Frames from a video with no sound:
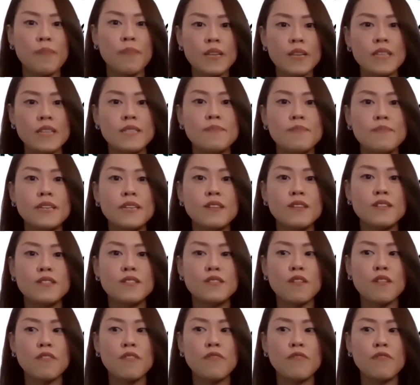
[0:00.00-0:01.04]
but it's
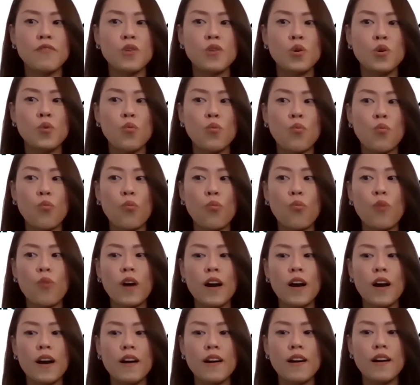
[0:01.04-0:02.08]
because
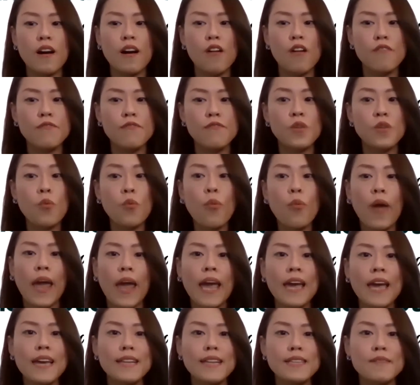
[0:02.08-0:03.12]
of the
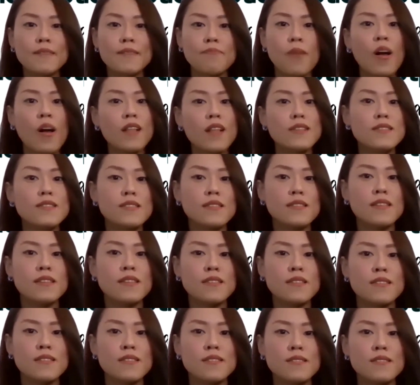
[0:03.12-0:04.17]
way the policy
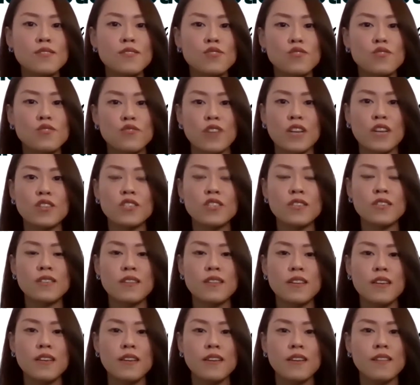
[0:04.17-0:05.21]
is structured
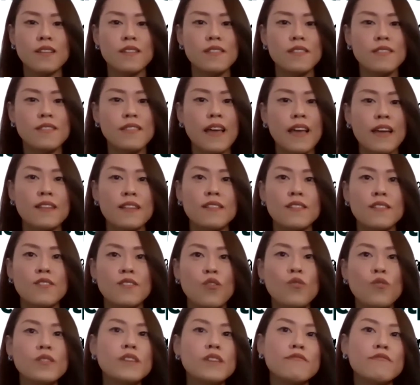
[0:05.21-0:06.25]
that
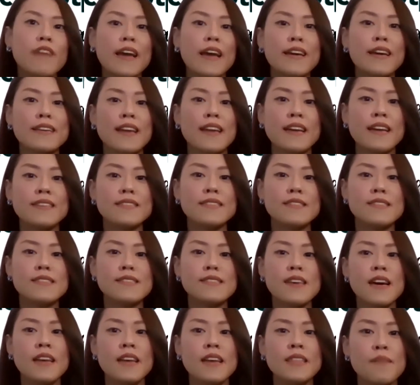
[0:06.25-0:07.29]
only
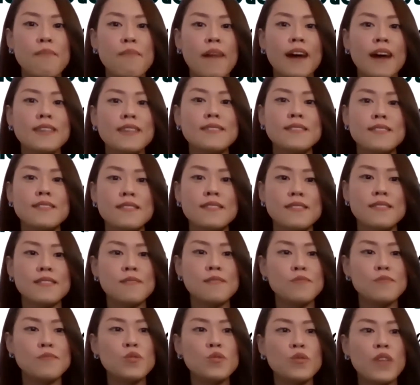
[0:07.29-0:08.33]
recognizes the master
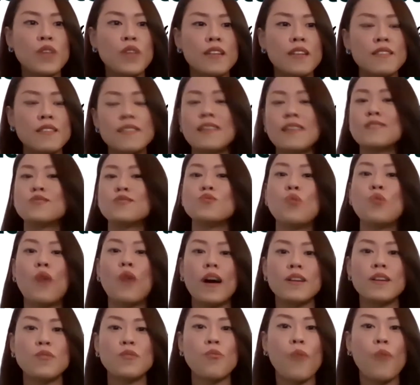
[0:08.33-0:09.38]
system, so that there's no
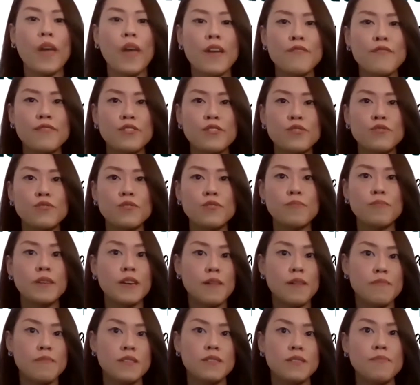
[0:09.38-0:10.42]
other way for you to
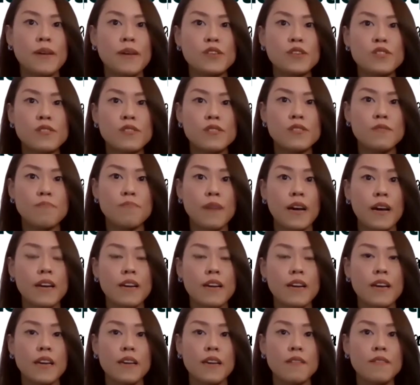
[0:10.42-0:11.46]
become a specialist by
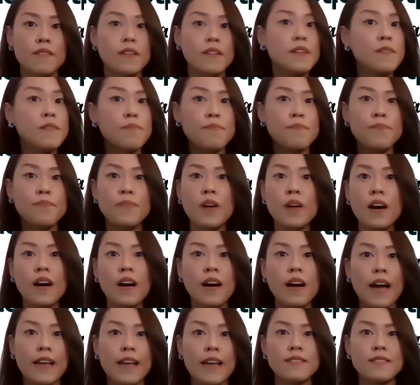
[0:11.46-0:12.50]
a
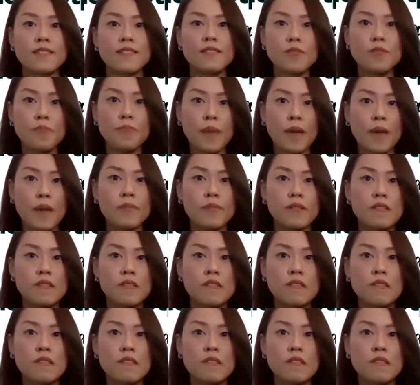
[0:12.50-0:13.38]
external paper.